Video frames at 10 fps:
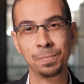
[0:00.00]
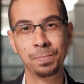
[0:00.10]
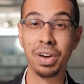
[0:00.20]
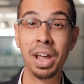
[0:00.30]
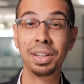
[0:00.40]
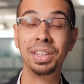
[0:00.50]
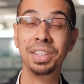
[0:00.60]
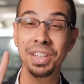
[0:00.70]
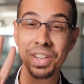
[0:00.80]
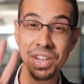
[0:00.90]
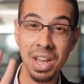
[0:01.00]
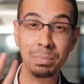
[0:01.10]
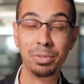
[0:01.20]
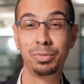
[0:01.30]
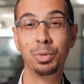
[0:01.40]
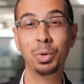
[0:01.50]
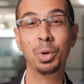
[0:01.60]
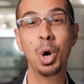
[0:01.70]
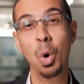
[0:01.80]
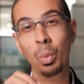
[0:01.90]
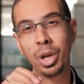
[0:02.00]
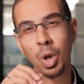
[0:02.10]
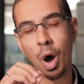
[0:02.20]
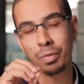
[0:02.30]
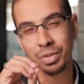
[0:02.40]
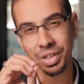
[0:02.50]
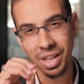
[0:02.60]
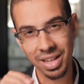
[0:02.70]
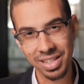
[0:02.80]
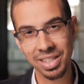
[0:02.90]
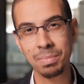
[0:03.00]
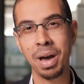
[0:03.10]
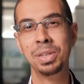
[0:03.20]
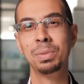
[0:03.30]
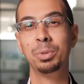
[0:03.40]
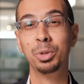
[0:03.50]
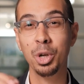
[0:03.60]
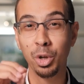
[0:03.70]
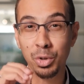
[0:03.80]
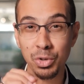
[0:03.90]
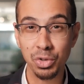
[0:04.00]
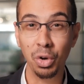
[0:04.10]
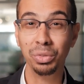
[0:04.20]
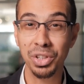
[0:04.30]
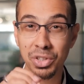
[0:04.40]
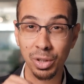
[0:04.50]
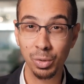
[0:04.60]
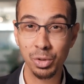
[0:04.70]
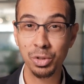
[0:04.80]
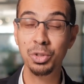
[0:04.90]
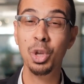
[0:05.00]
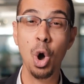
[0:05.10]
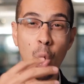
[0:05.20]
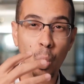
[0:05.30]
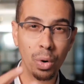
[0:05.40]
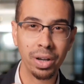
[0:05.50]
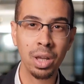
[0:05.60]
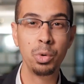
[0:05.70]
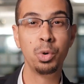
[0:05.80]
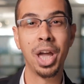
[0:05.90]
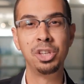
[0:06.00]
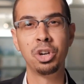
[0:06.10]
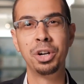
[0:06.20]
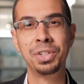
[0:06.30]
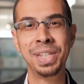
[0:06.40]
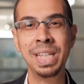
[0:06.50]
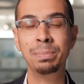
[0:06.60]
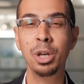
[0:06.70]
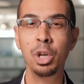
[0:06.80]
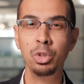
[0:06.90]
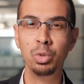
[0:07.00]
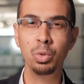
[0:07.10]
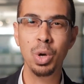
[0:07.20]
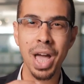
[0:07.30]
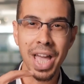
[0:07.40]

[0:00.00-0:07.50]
And finally, number four, we can offer customizable consulting solutions working with your HR team to